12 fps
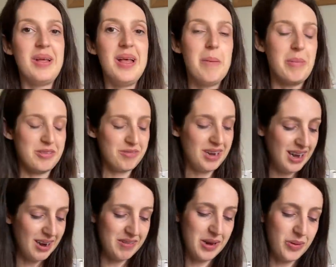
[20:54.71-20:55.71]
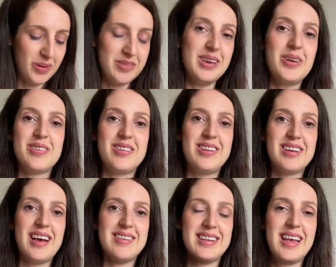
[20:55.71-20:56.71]
But it's really lovely quality cotton
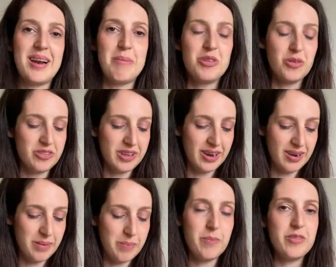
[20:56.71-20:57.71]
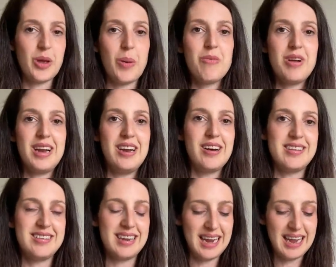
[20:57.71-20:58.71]
jersey and I'm sure it's going to sew up really
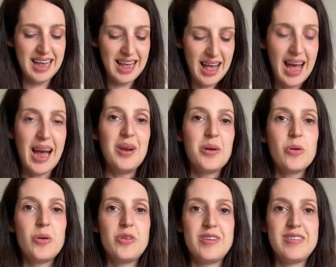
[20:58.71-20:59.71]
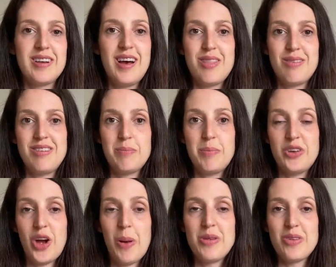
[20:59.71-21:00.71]
nicely and look gorgeous either as
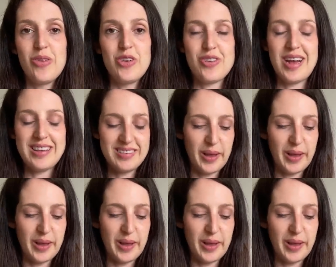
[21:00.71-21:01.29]
pyjamas or a dress.